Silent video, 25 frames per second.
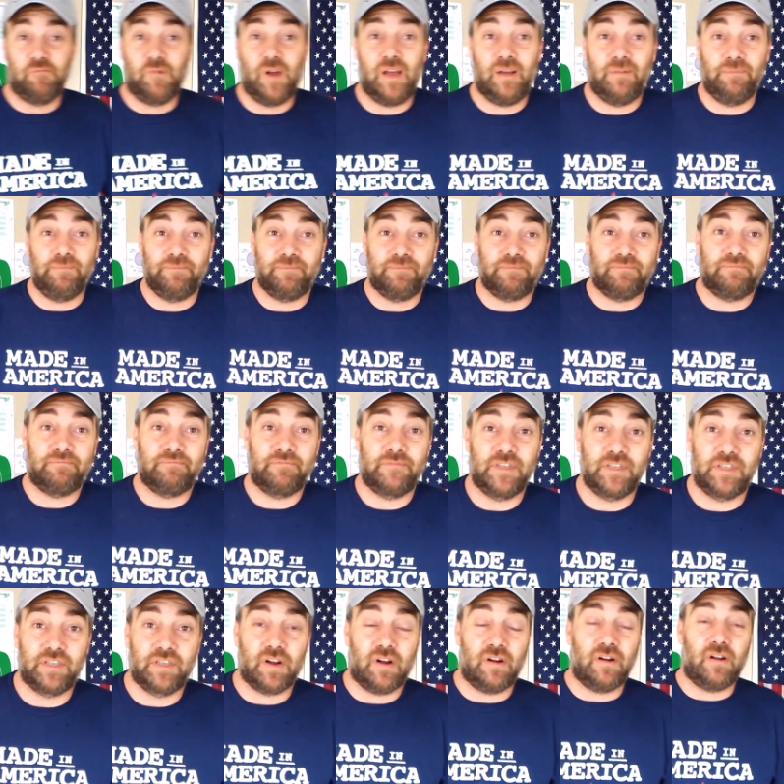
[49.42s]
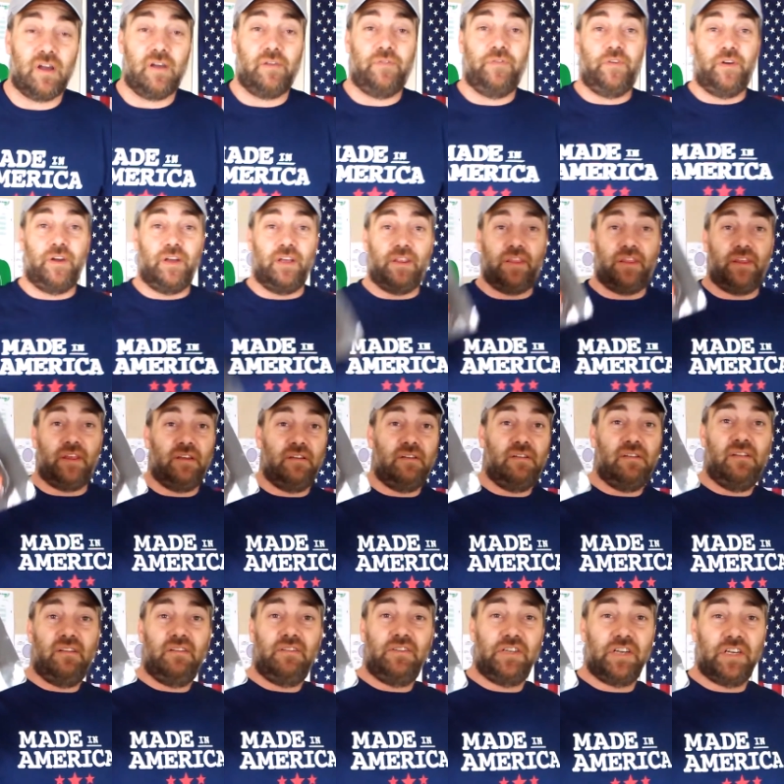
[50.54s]
well, to start off with,
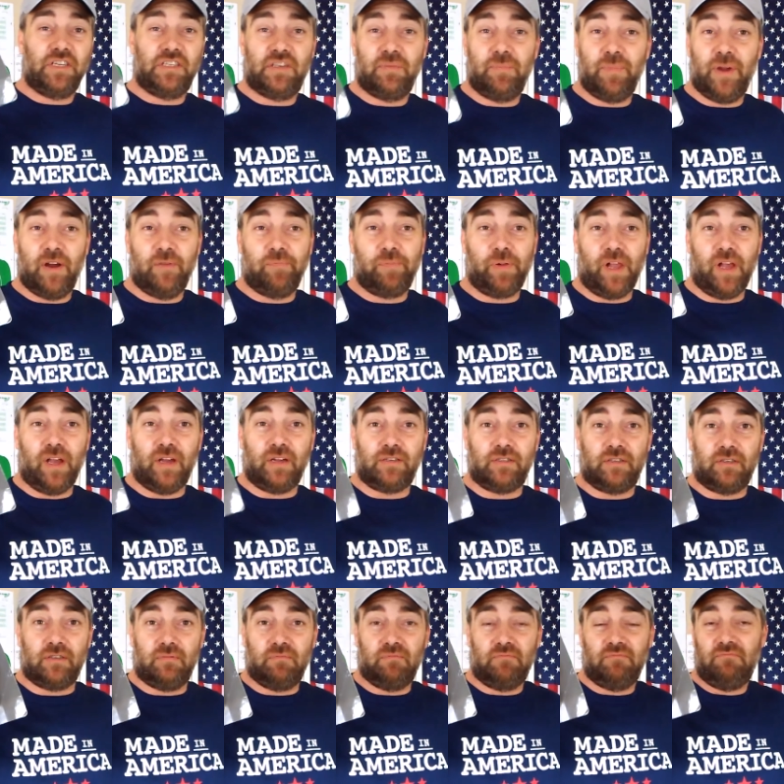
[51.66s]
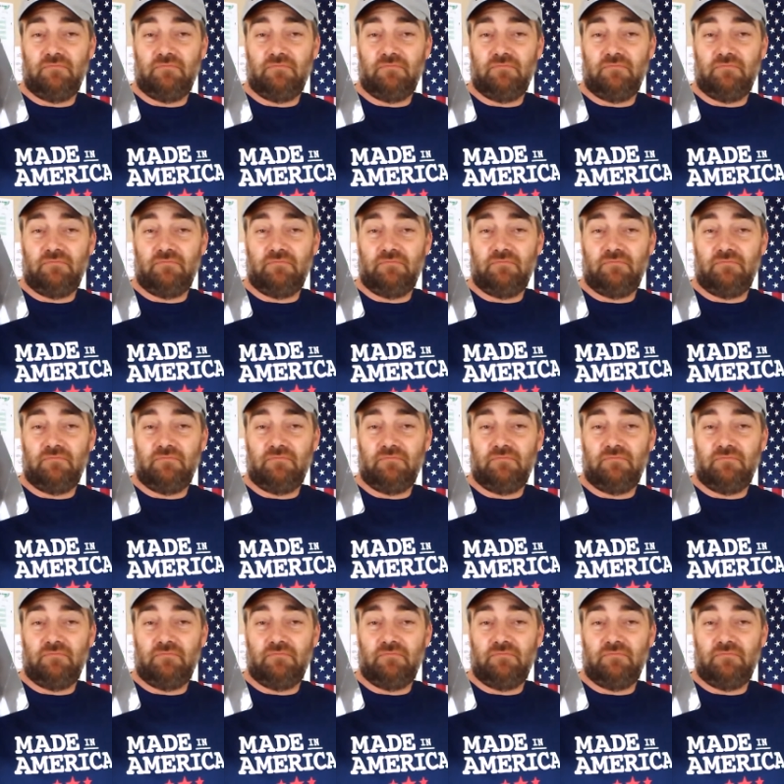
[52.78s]
just some earplugs.